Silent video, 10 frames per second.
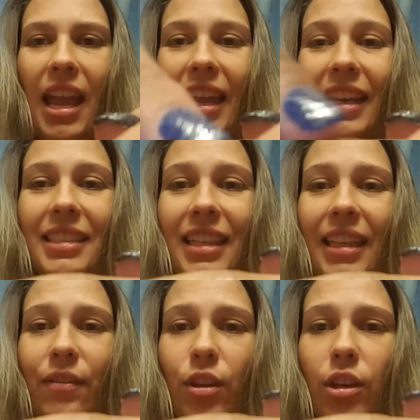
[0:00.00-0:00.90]
It doesn't
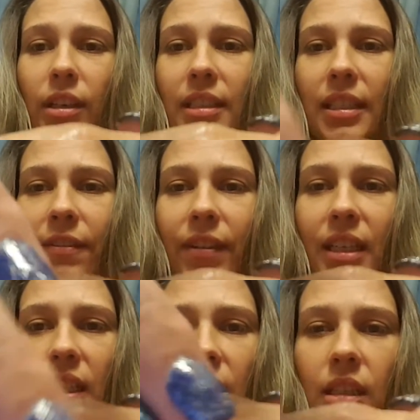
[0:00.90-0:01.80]
leave you greasy
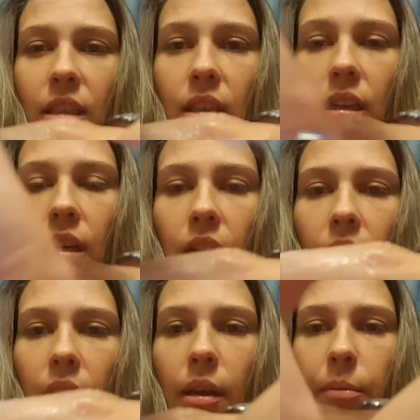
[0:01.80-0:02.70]
feeling.
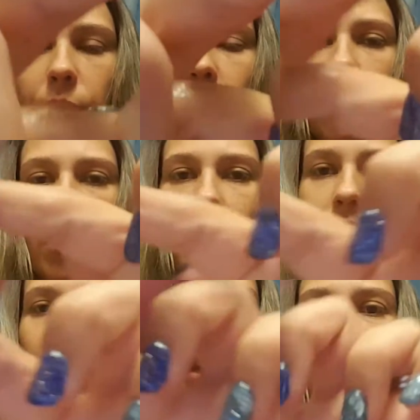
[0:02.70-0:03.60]
I've
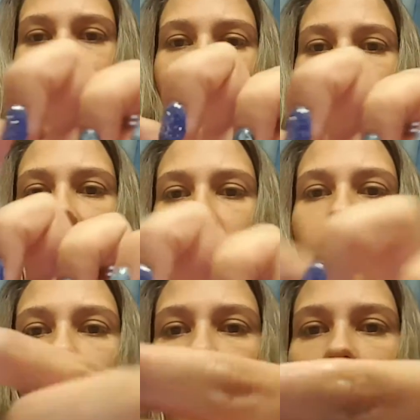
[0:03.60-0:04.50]
never had any
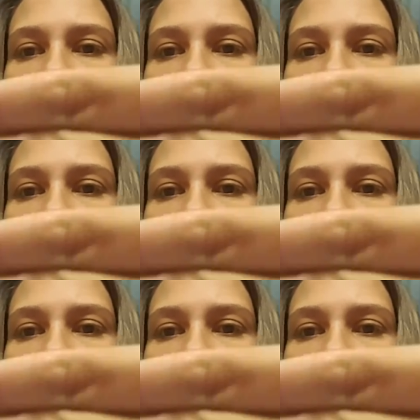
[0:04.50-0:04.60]
issues